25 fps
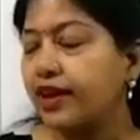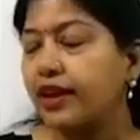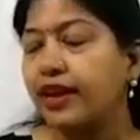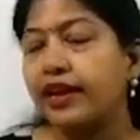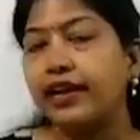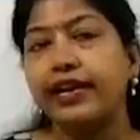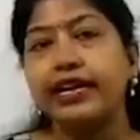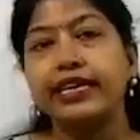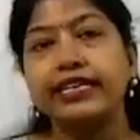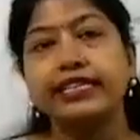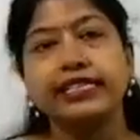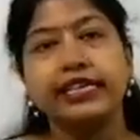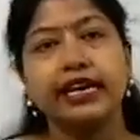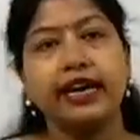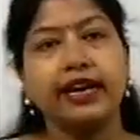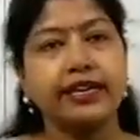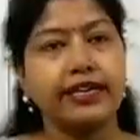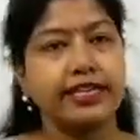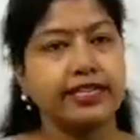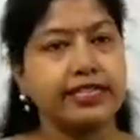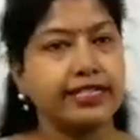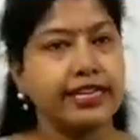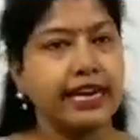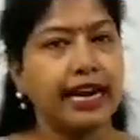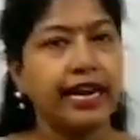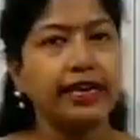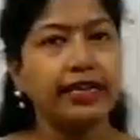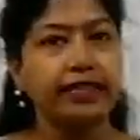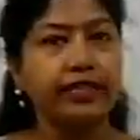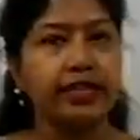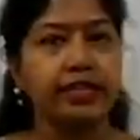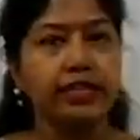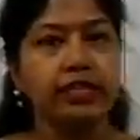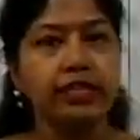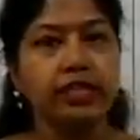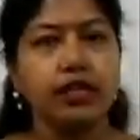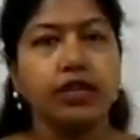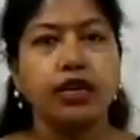Let's understand
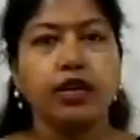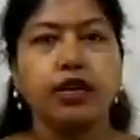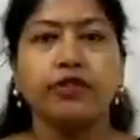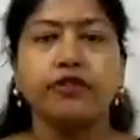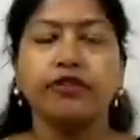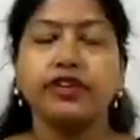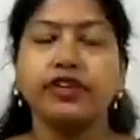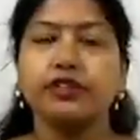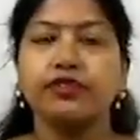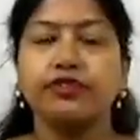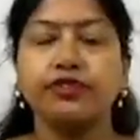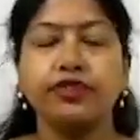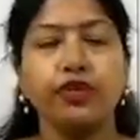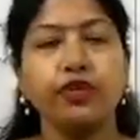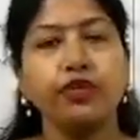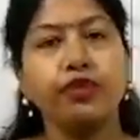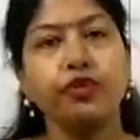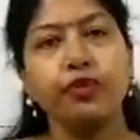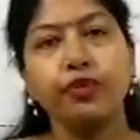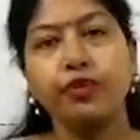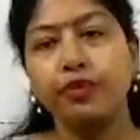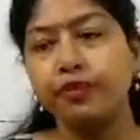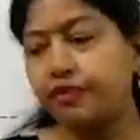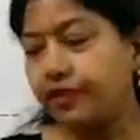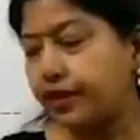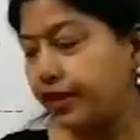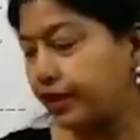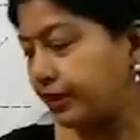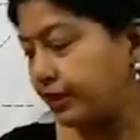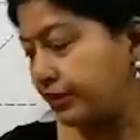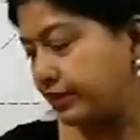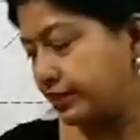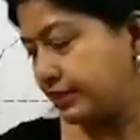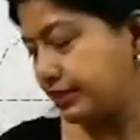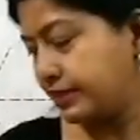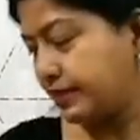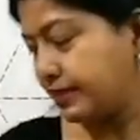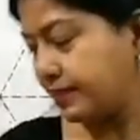this with few
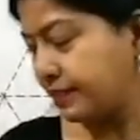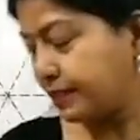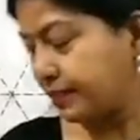figures.